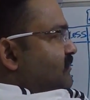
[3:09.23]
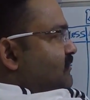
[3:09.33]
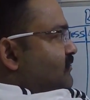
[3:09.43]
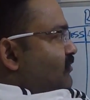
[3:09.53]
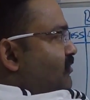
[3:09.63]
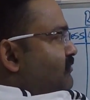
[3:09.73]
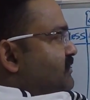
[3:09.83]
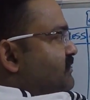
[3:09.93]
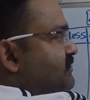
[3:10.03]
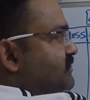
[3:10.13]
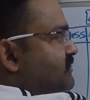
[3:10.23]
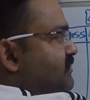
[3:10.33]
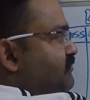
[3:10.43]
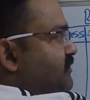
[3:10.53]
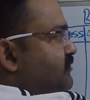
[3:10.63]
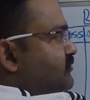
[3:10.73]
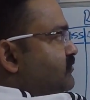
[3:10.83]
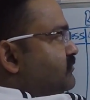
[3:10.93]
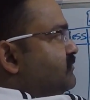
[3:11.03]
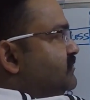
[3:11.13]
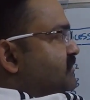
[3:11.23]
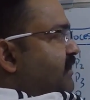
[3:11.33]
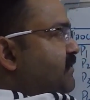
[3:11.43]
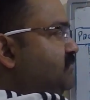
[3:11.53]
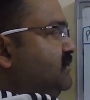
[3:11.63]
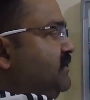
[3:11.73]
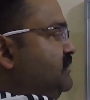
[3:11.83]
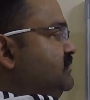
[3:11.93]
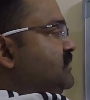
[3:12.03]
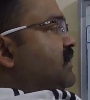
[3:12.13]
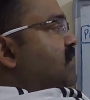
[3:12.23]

So how much is the CPU time slice?